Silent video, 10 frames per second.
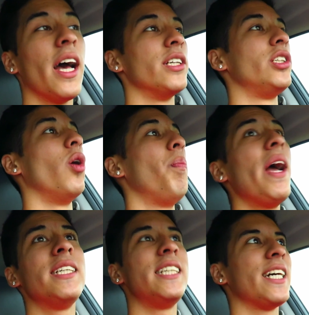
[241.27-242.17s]
yeah, so
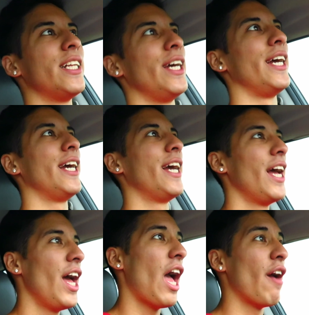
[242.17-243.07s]
basically,
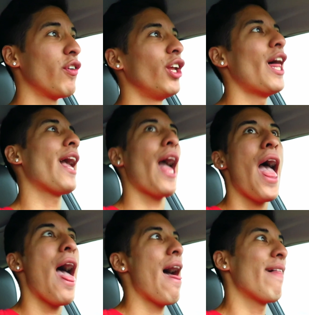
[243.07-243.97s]
if you're like,
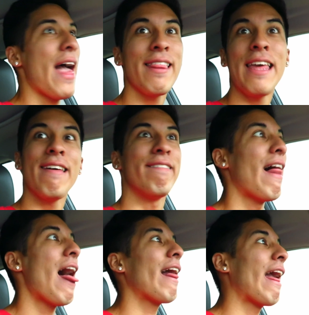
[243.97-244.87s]
why are you
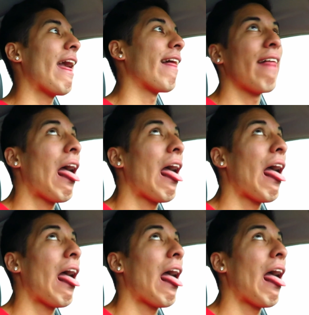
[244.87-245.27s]
vlogging?